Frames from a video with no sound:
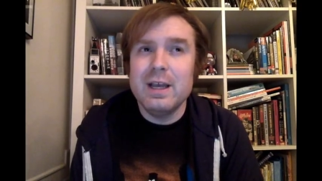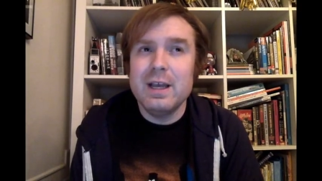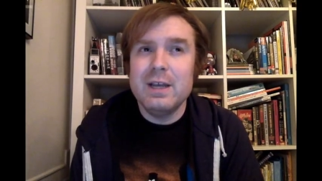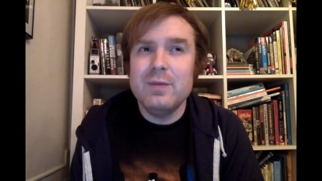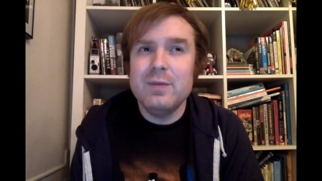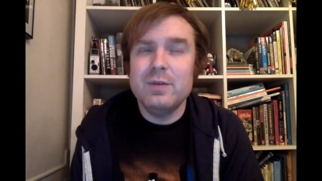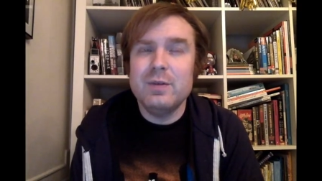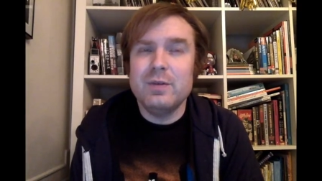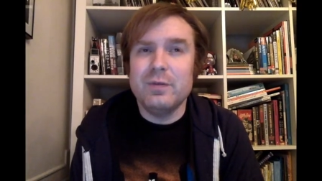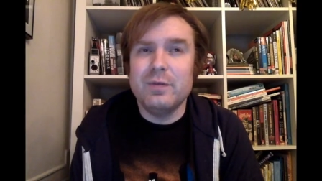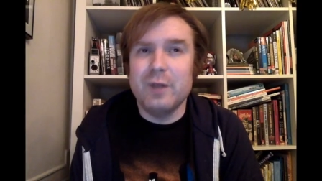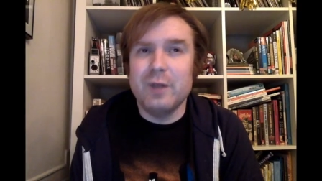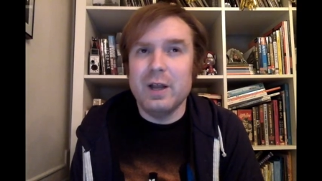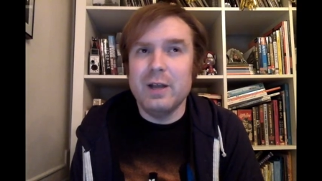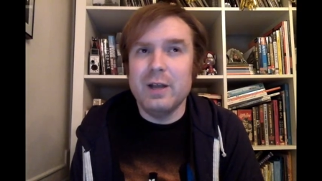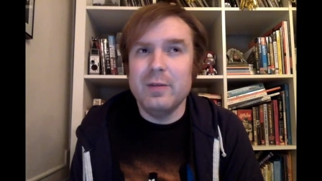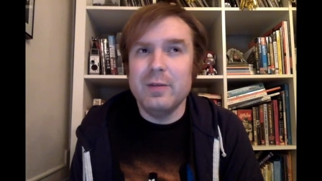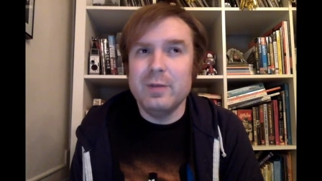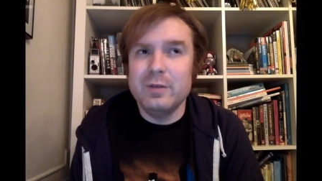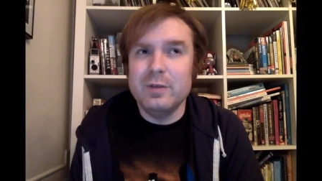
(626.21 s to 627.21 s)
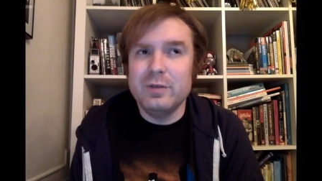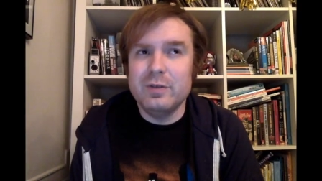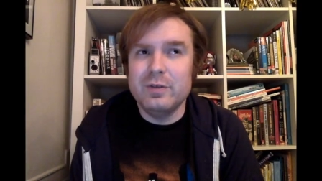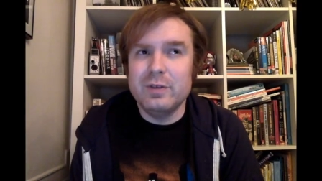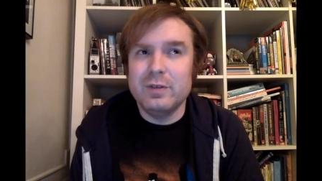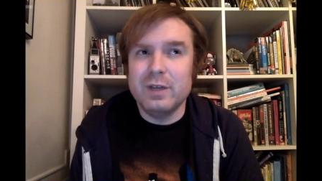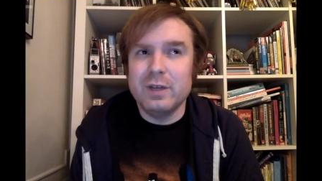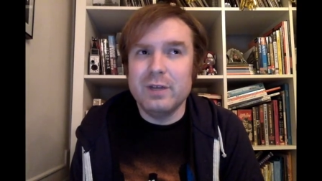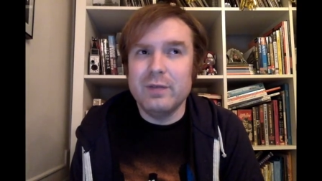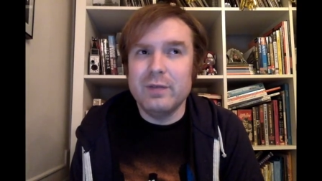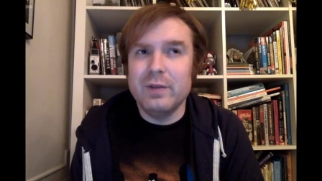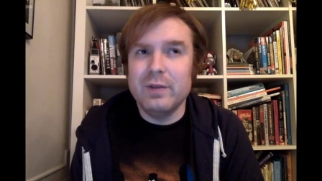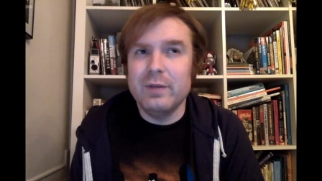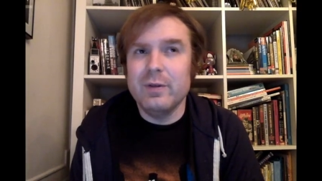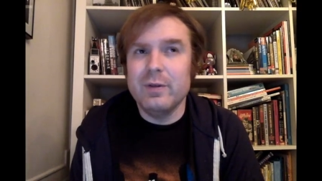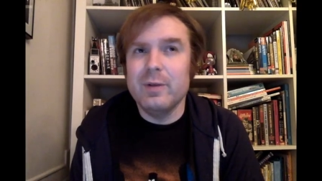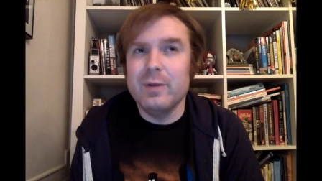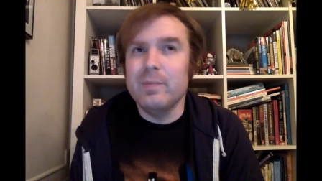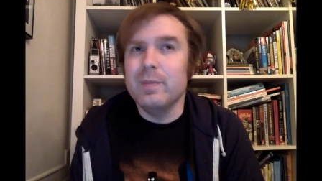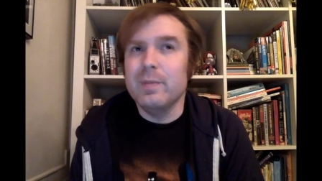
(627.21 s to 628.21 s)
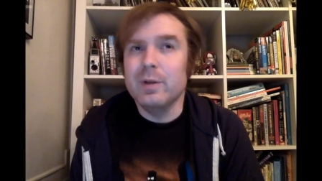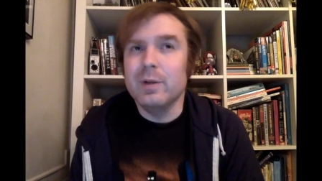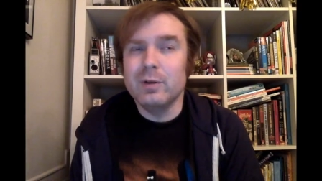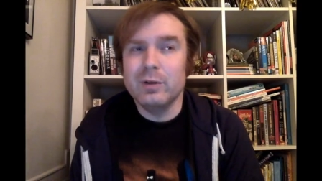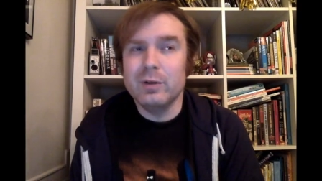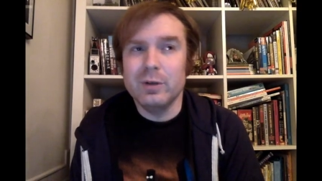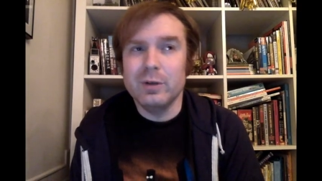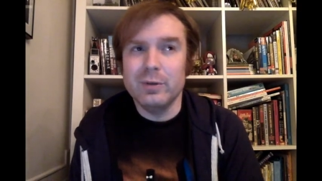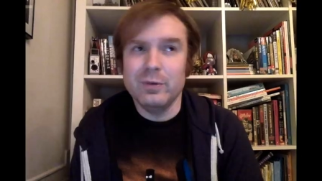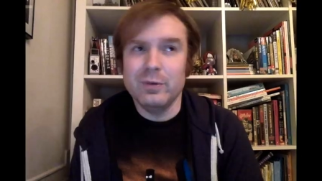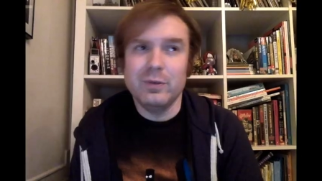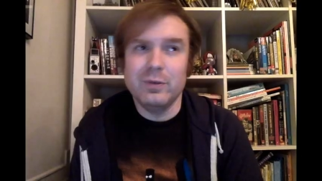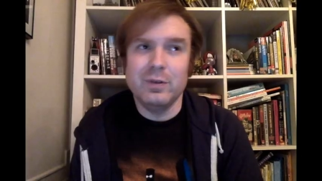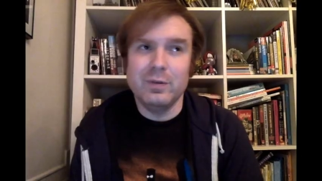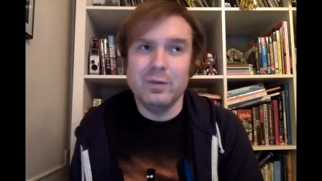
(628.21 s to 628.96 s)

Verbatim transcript: he was fine, but he's just kind of like very milquetoast.